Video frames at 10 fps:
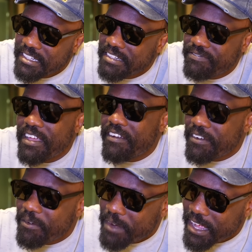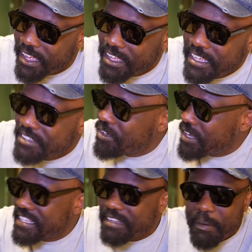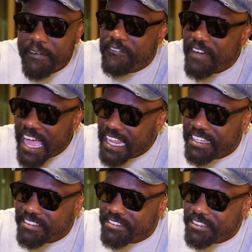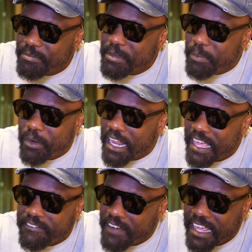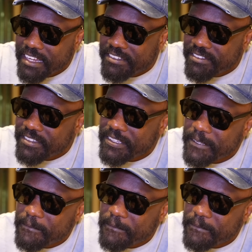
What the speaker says: Very rare. So it's about violence. People like violence.